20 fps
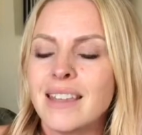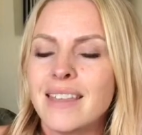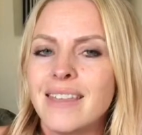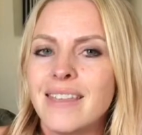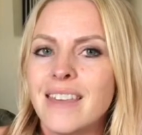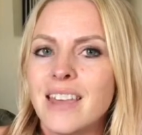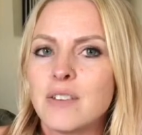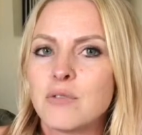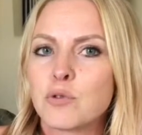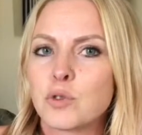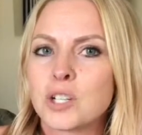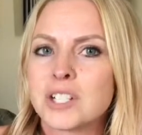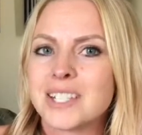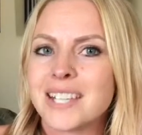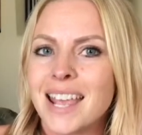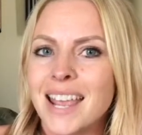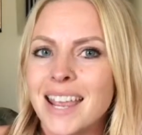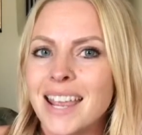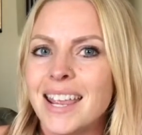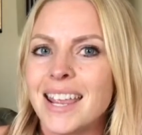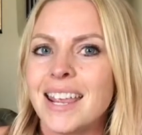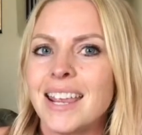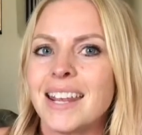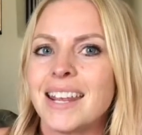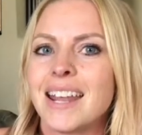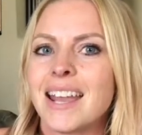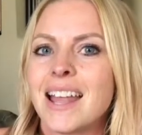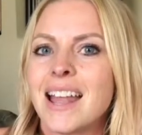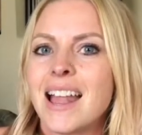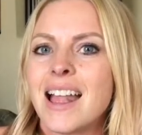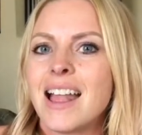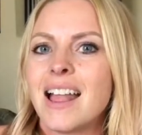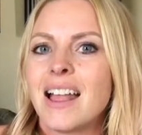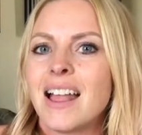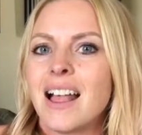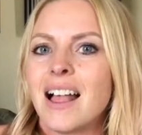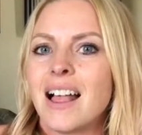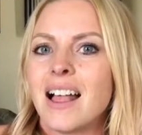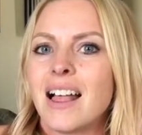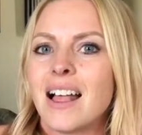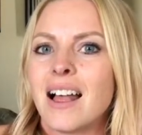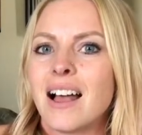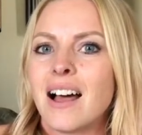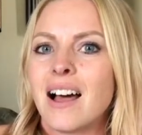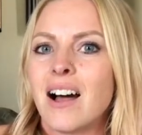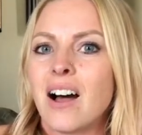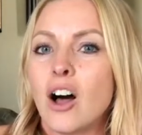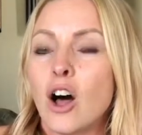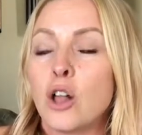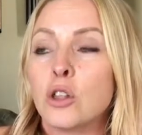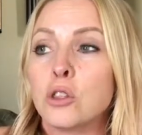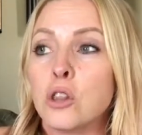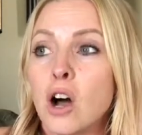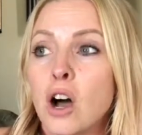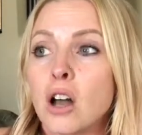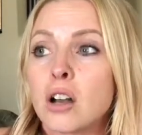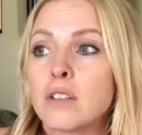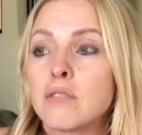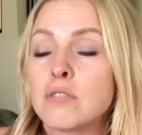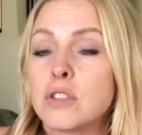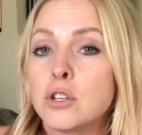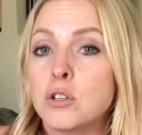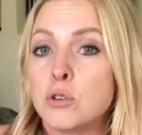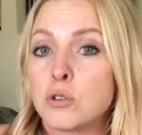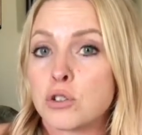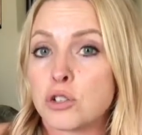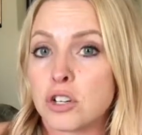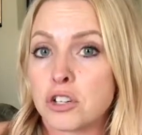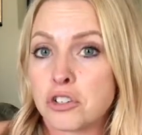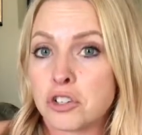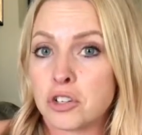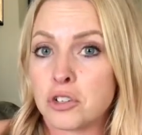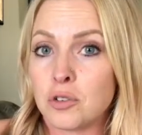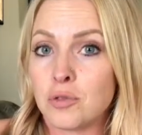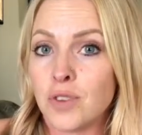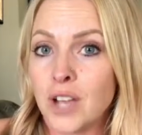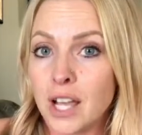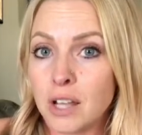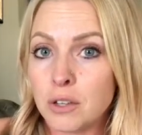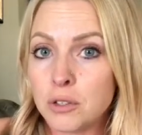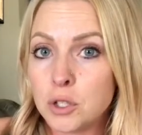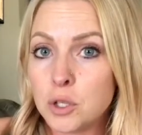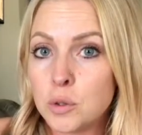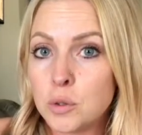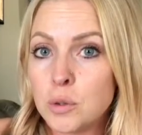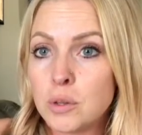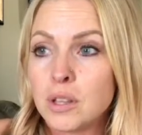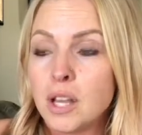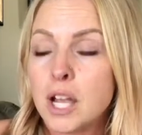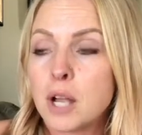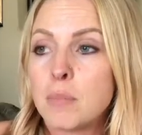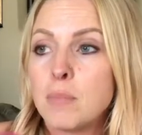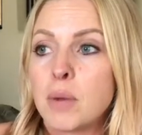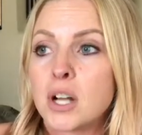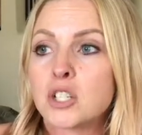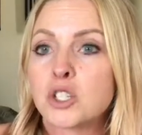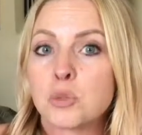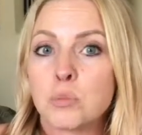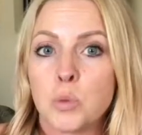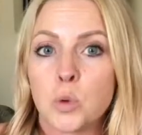they've retained a lot of the nutritional value, like much